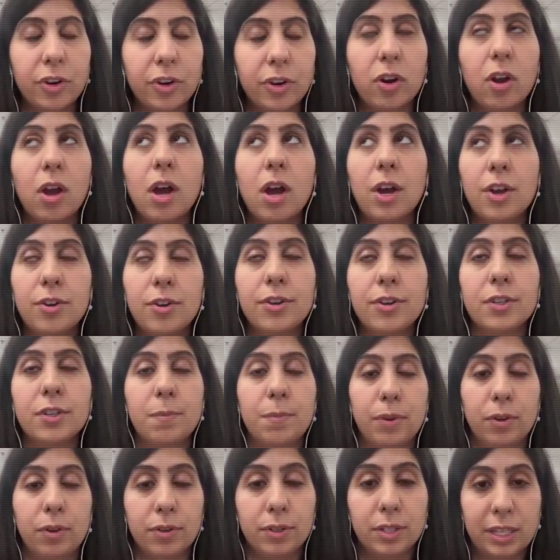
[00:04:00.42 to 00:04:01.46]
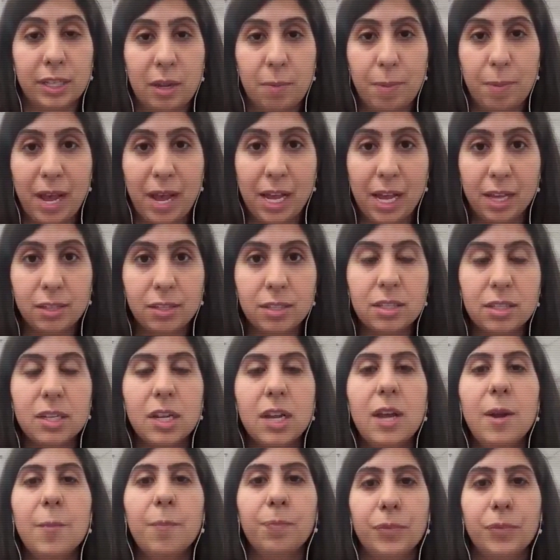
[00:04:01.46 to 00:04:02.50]
there are hundreds of bills that get passed.
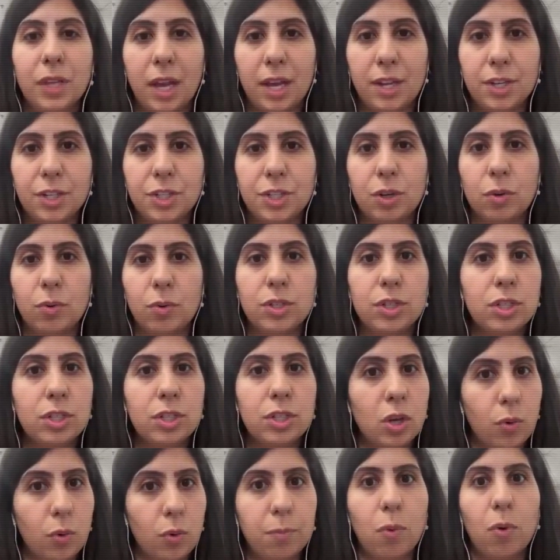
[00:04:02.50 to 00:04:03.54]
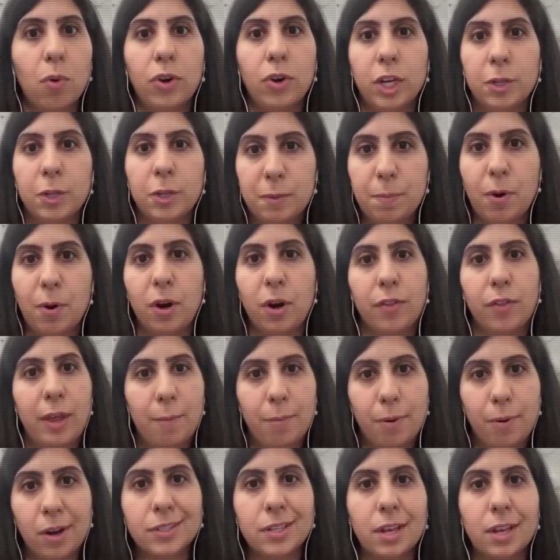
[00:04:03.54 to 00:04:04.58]
And so it's so important to be part of that
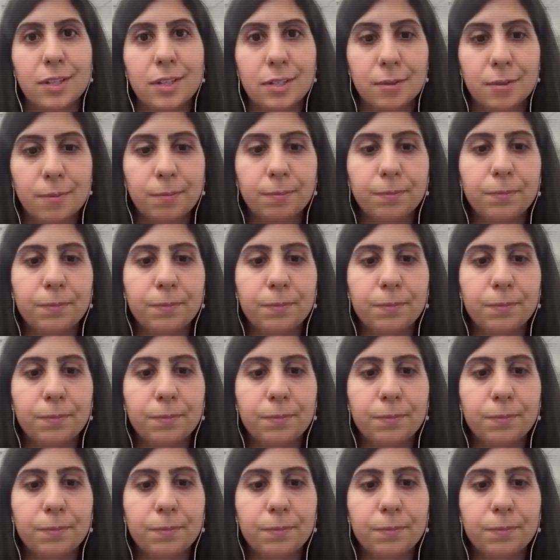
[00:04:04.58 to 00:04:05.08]
process.